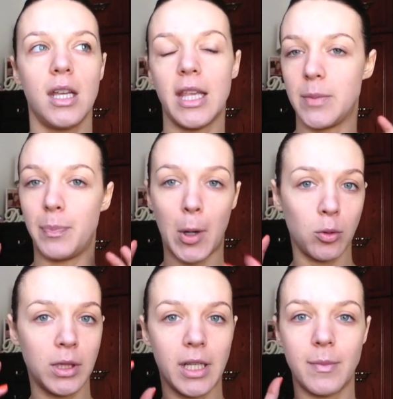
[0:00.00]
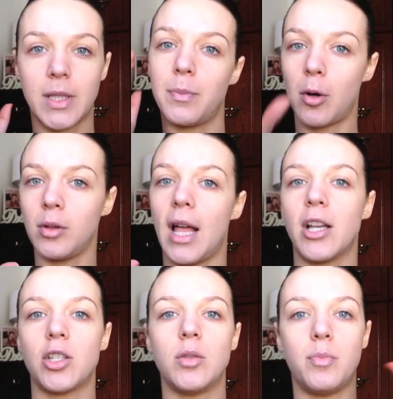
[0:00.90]
there's bold lips, bold
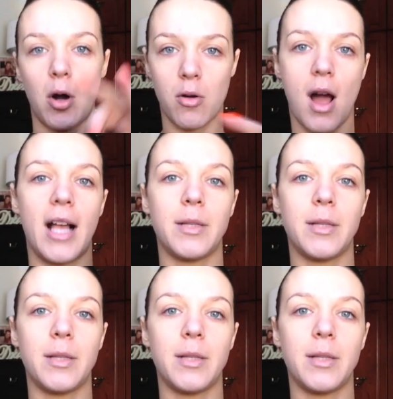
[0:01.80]
lashes, bold eyes,